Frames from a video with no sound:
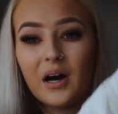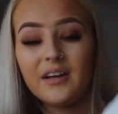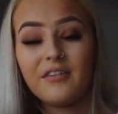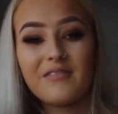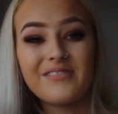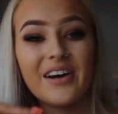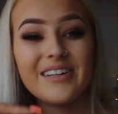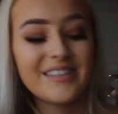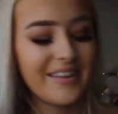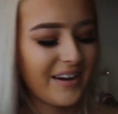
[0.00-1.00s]
if I
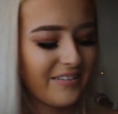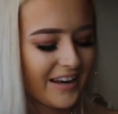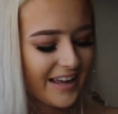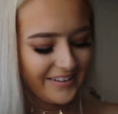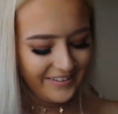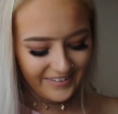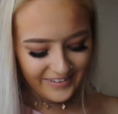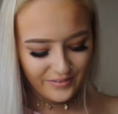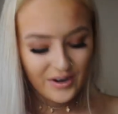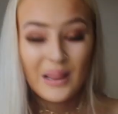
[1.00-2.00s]
find something, I will let you
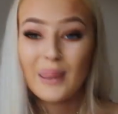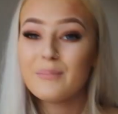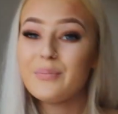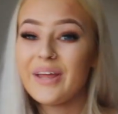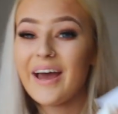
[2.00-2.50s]
know. But